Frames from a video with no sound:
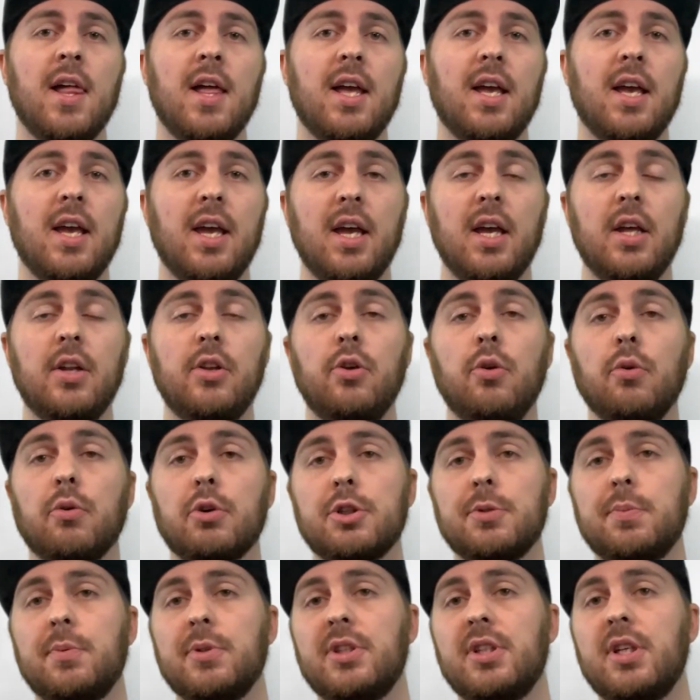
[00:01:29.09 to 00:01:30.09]
in your
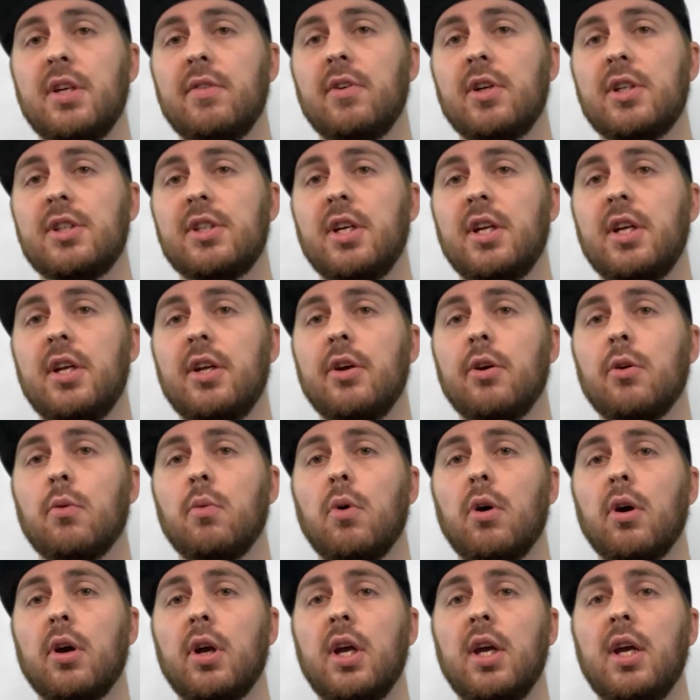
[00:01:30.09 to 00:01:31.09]
specific city you're
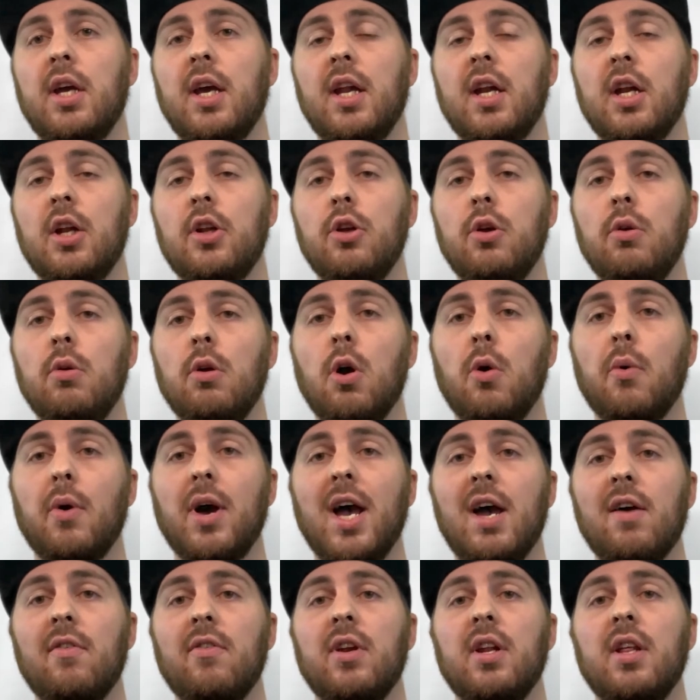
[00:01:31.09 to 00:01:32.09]
working in, and you don't
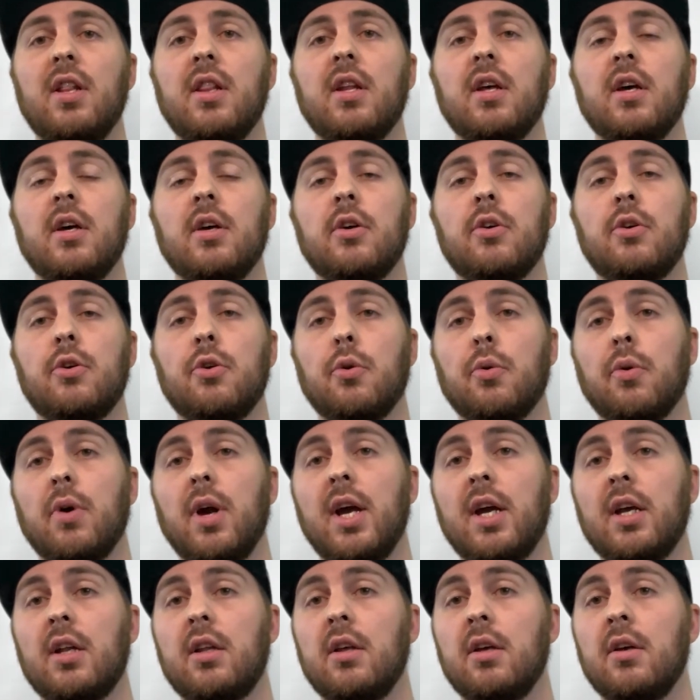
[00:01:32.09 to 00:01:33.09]
have it in the
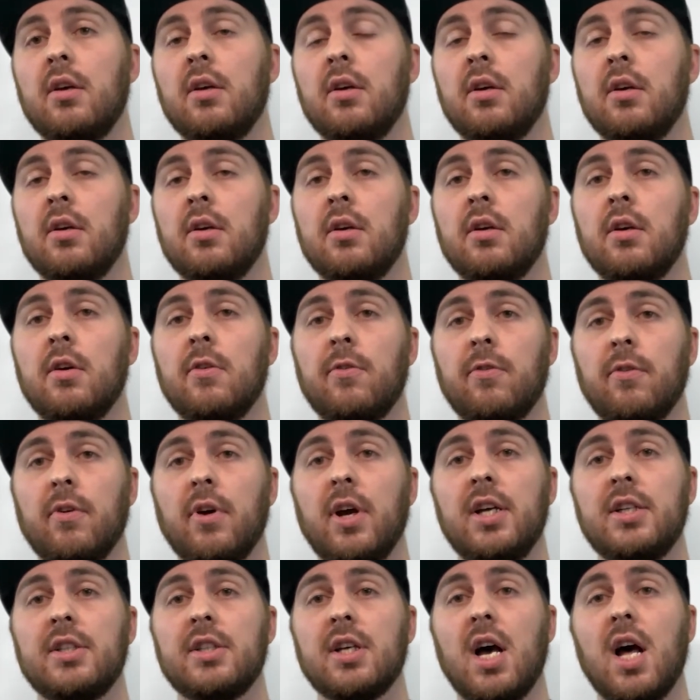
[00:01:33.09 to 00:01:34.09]
correct
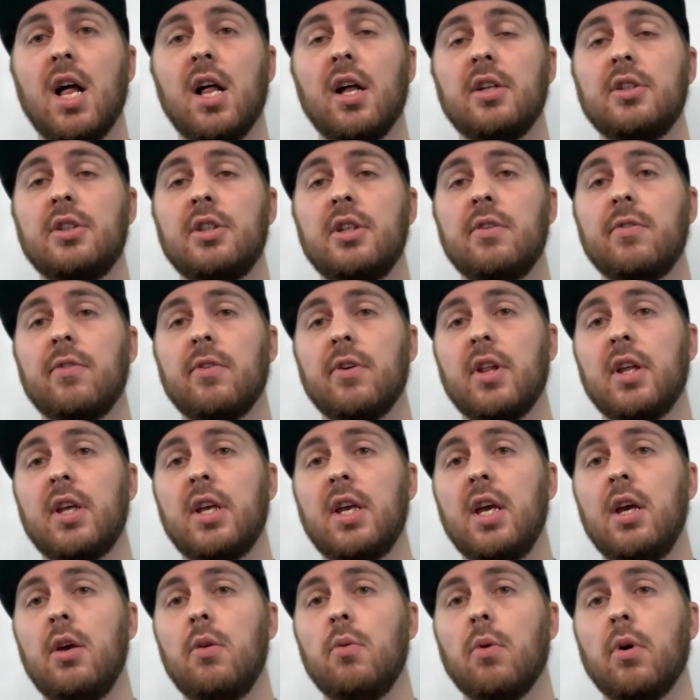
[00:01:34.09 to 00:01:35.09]
phraseology for the
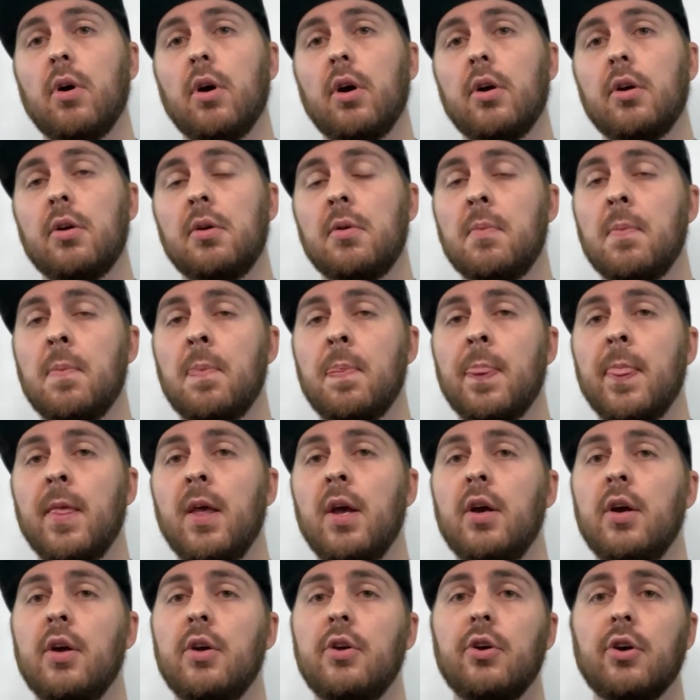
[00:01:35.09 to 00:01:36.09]
keyword,
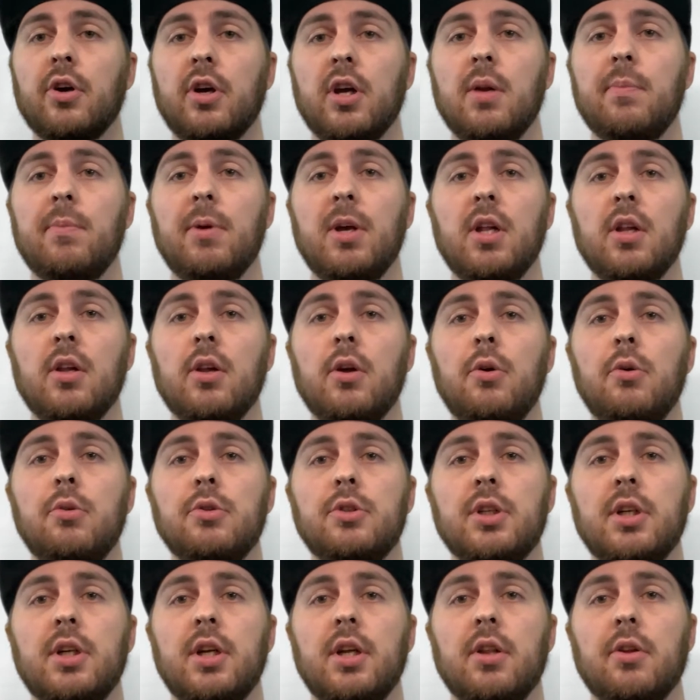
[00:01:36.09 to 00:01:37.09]
you're going to be
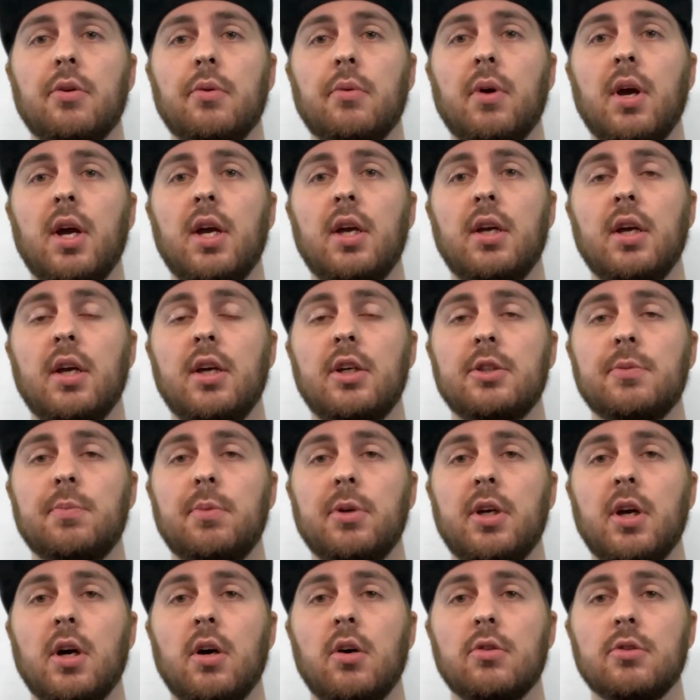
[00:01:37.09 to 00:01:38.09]
losing in the rankings,
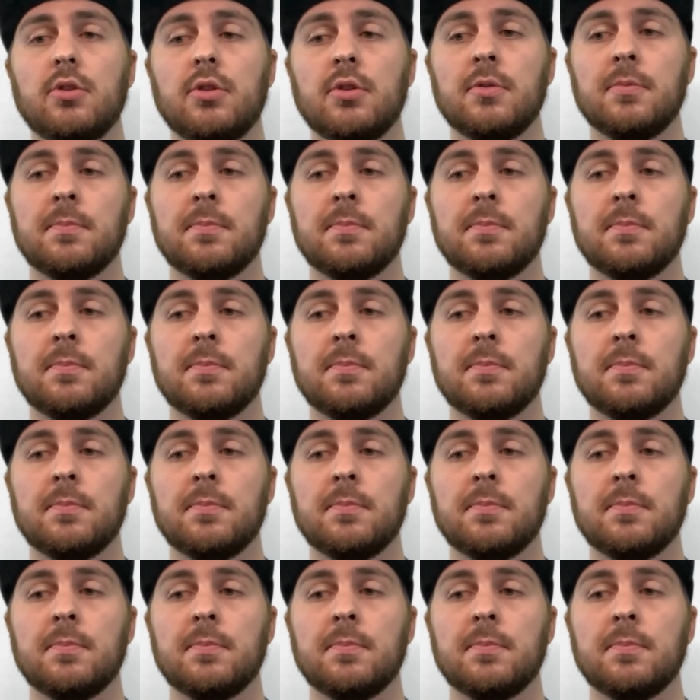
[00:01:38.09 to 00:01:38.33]
because